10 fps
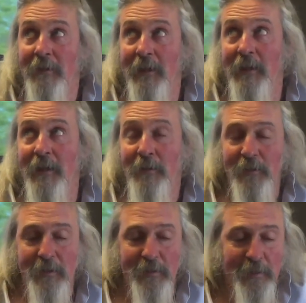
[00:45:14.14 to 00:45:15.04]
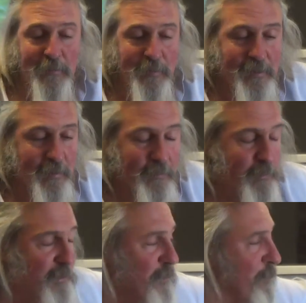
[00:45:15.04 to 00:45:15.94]
I don't need the government to tell me what
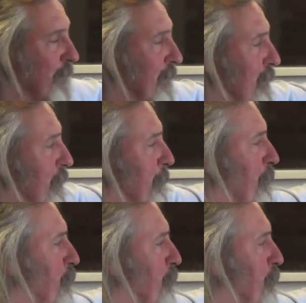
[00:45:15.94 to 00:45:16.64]
to do, not to do.